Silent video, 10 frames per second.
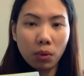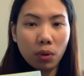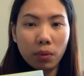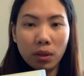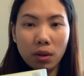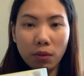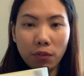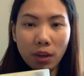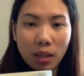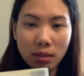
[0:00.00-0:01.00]
or with your
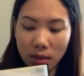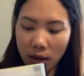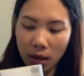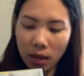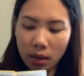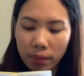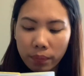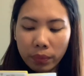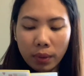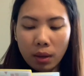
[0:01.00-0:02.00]
fiance,
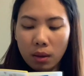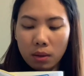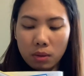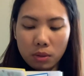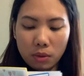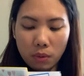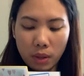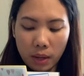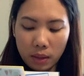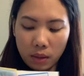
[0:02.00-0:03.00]
so
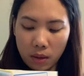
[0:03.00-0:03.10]
that